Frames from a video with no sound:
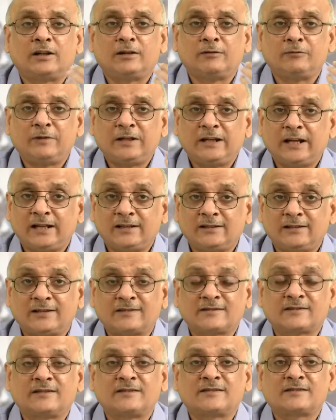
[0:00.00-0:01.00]
we had
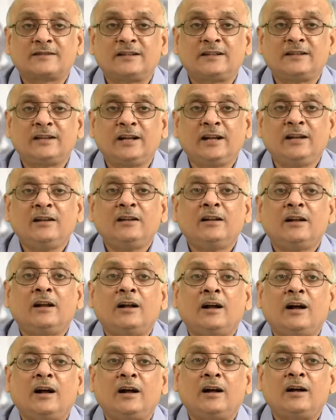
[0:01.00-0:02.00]
discussed in the
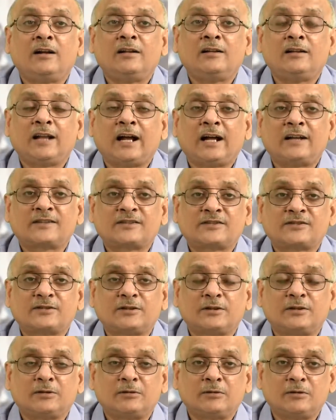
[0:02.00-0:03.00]
last
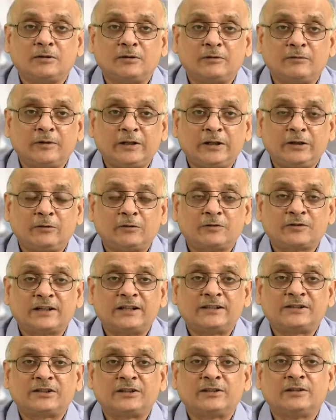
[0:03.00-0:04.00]
video
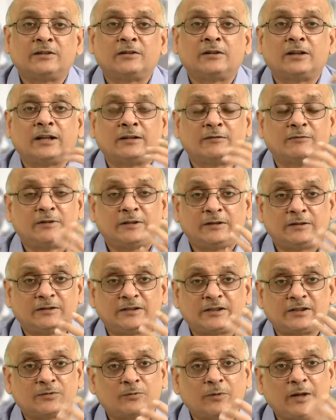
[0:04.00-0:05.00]
session, and which
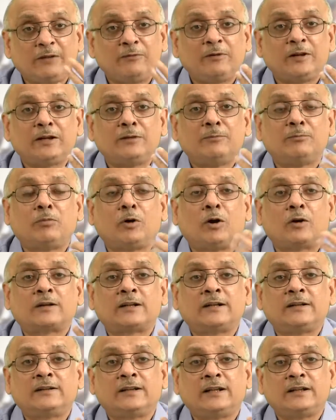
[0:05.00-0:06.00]
is very, very
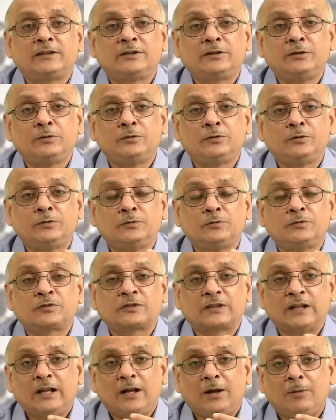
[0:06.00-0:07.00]
important that you
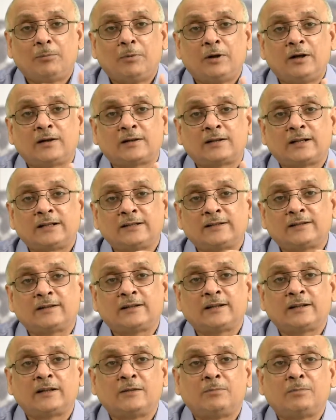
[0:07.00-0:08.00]
use PERT and
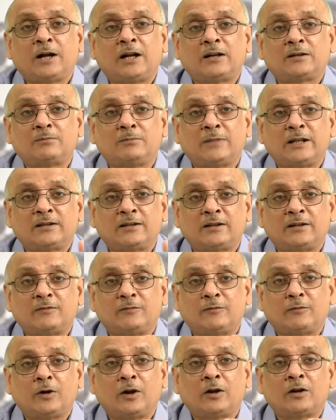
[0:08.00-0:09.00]
critical path method
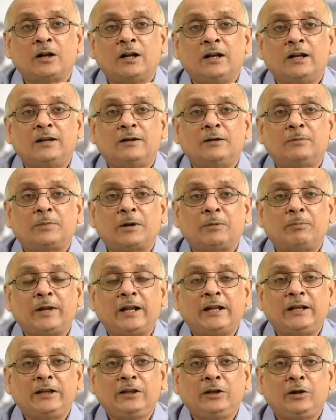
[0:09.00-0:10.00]
for
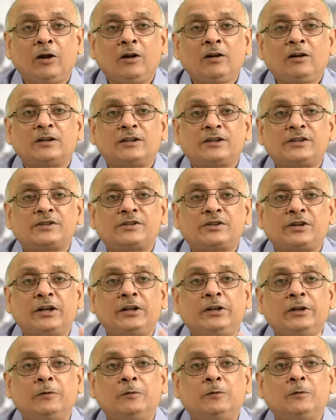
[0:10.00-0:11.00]
preparing your
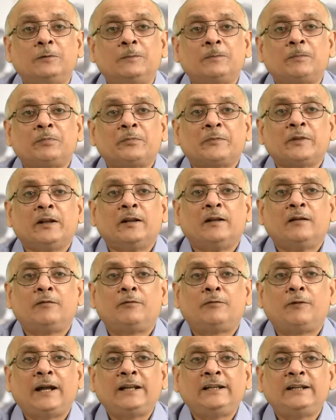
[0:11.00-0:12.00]
schedule.
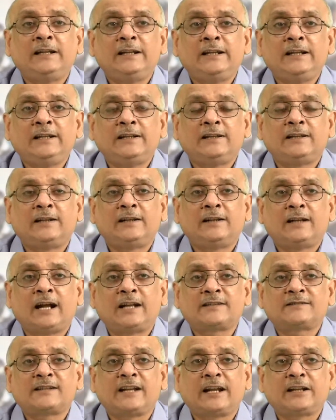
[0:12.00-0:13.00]
Finally, the
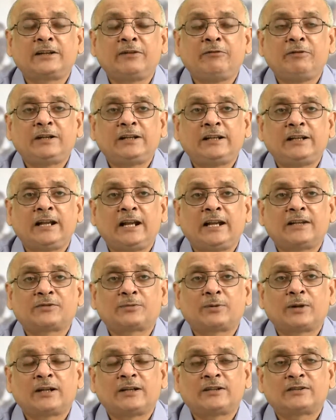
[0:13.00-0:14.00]
last activity as
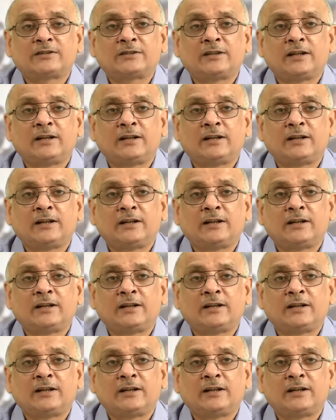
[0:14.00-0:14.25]
far as